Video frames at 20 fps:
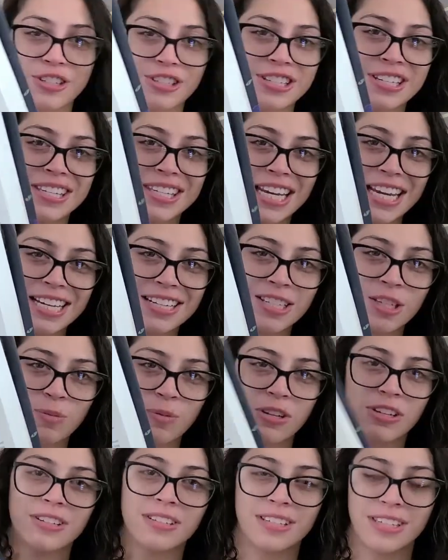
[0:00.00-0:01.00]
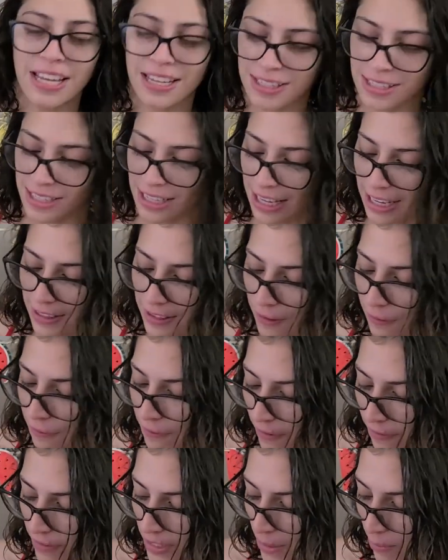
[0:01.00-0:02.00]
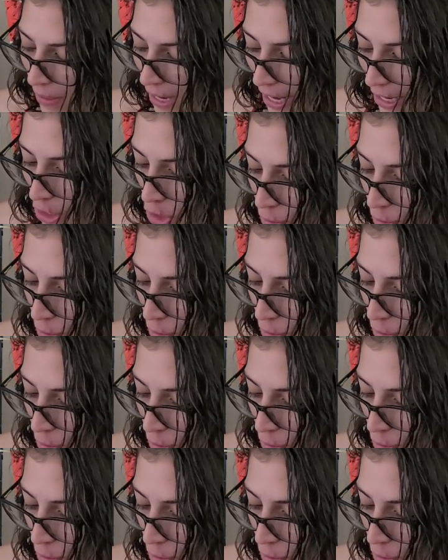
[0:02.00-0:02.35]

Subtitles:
6, because that's like the 50-page